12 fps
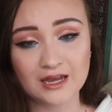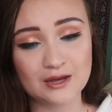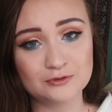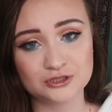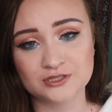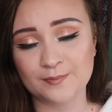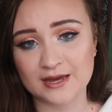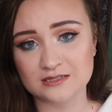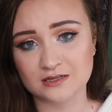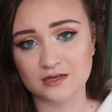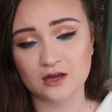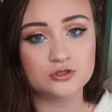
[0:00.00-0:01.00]
it was just
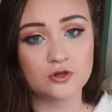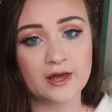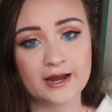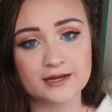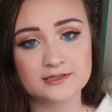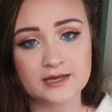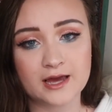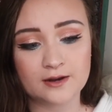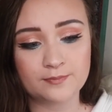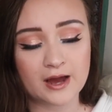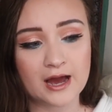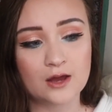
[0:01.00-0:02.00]
amazing. So like I
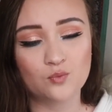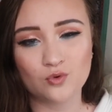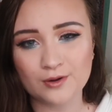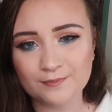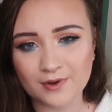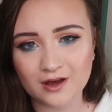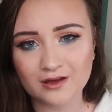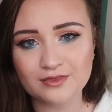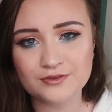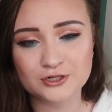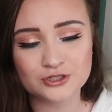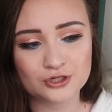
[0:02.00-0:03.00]
said, by 1
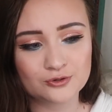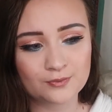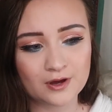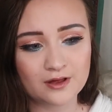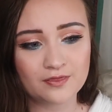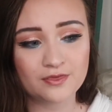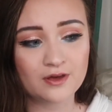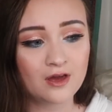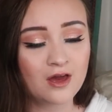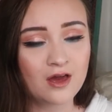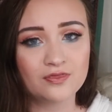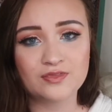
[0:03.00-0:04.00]
month to 2 months,
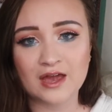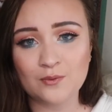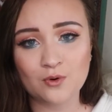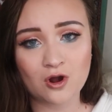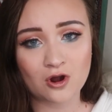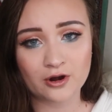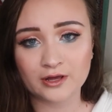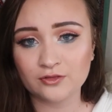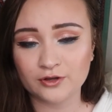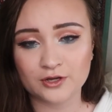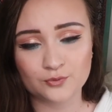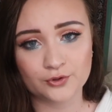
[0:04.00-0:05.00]
they were already
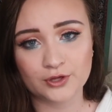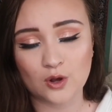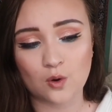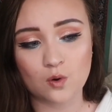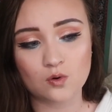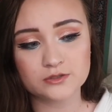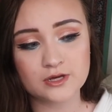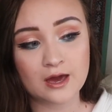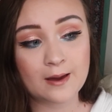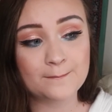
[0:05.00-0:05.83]
looking really old.